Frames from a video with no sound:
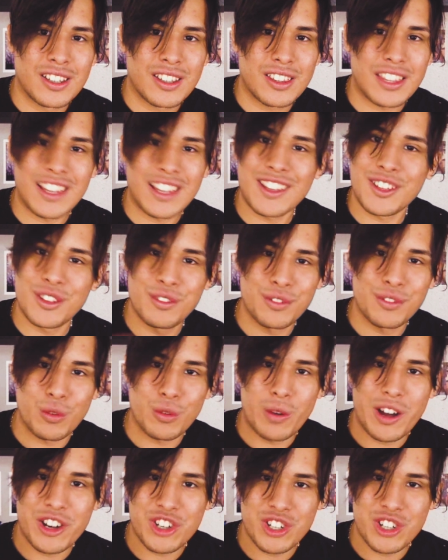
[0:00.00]
Thank you for
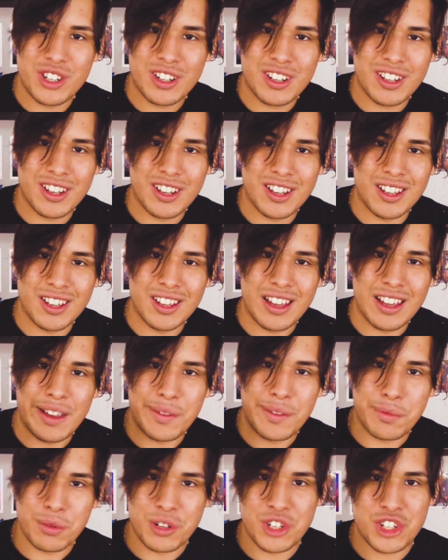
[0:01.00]
watching. I
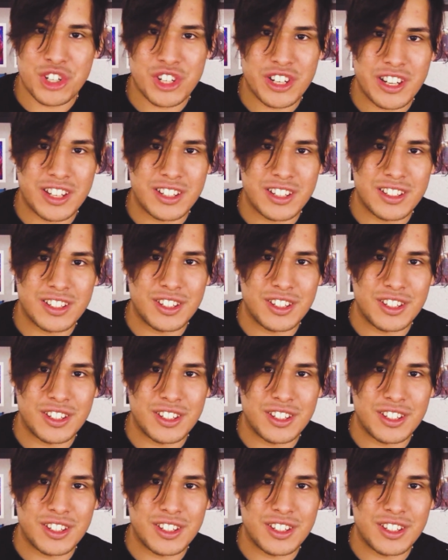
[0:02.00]
appreciate